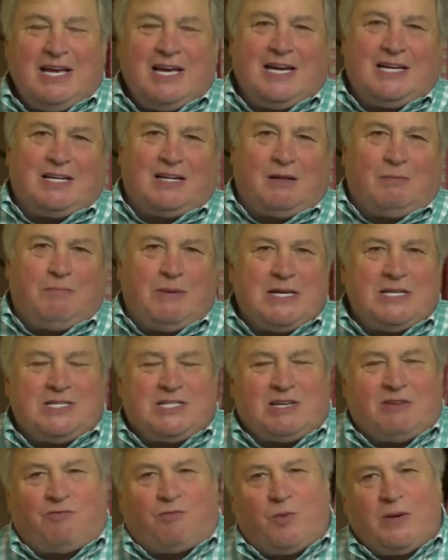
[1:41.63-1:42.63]
and it'll be
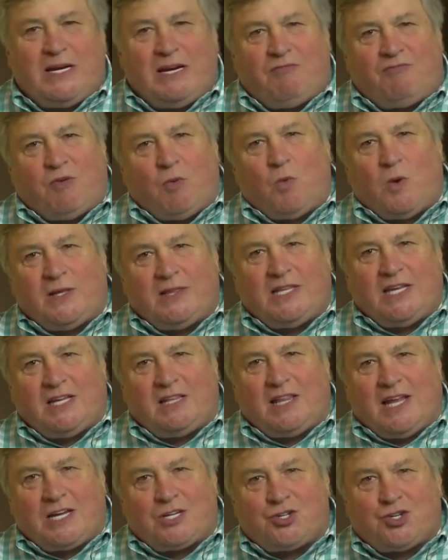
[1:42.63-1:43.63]
as if we never won the
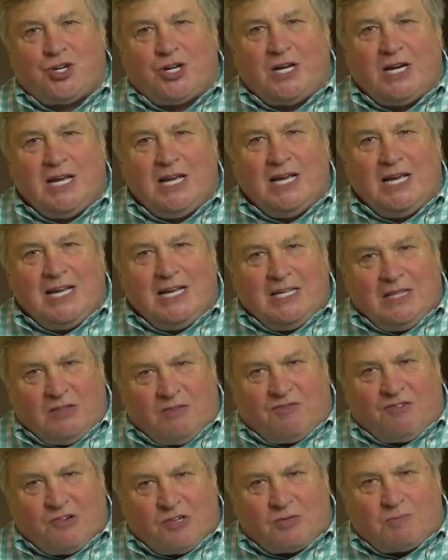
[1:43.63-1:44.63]
election in
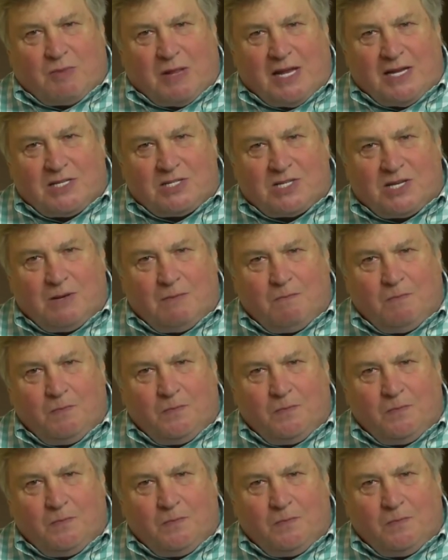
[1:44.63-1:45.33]
the first place.